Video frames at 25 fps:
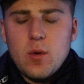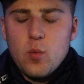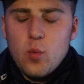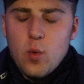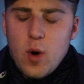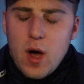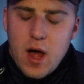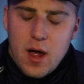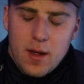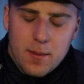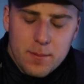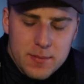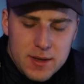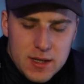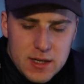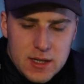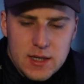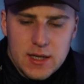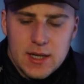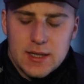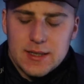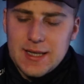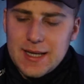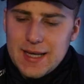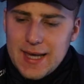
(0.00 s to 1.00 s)
While
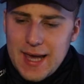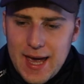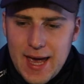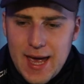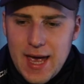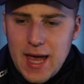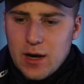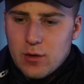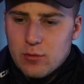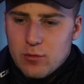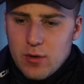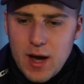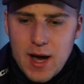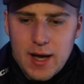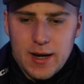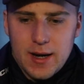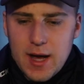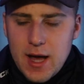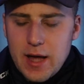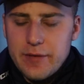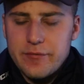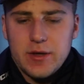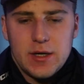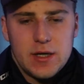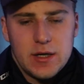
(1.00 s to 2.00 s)
me and the gang ride
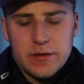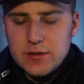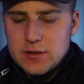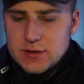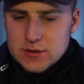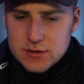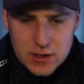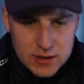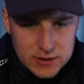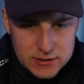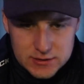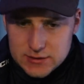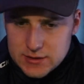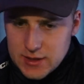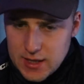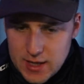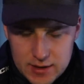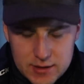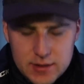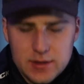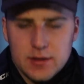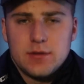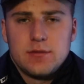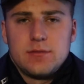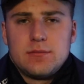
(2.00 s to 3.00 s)
off into the
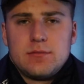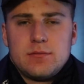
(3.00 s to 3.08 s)
sunset.